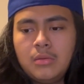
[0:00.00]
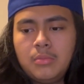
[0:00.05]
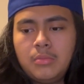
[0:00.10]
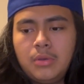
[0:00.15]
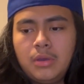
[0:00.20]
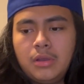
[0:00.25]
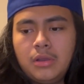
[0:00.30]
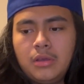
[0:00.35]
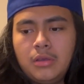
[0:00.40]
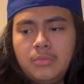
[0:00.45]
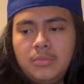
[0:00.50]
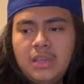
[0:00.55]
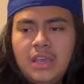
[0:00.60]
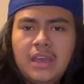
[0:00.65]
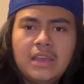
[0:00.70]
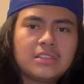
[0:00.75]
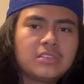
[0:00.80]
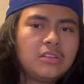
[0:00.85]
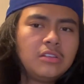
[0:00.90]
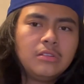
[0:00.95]
But yeah,
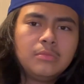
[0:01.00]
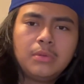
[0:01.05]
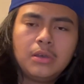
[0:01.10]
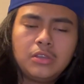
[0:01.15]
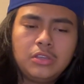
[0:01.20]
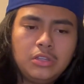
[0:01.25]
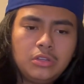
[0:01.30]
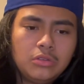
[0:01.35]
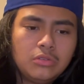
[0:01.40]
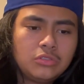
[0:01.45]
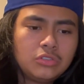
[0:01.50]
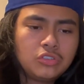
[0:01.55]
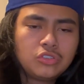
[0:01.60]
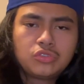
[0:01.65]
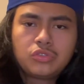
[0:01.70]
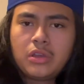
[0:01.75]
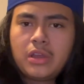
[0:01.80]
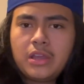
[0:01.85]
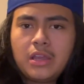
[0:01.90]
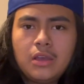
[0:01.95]
it's all about just
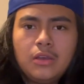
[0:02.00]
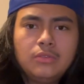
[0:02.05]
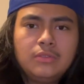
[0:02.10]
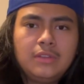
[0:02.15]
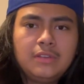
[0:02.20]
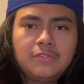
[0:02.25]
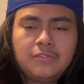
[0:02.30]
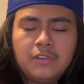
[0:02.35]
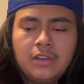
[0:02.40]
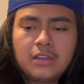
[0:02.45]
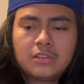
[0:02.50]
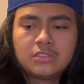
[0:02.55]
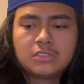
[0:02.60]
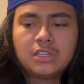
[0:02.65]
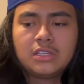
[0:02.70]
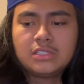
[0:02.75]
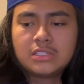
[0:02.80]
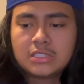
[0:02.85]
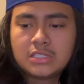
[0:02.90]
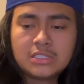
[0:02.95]
trying out different
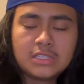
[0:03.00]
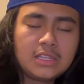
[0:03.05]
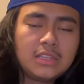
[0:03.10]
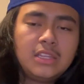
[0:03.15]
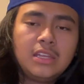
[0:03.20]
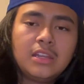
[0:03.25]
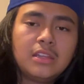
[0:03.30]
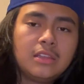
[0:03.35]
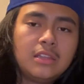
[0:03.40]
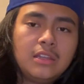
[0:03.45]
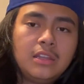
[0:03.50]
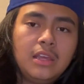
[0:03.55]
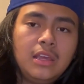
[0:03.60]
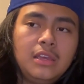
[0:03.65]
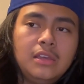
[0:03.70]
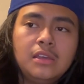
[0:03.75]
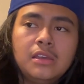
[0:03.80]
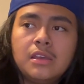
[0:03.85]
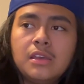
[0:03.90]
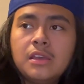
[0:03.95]
exercises, because at the end of the
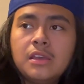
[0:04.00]
day,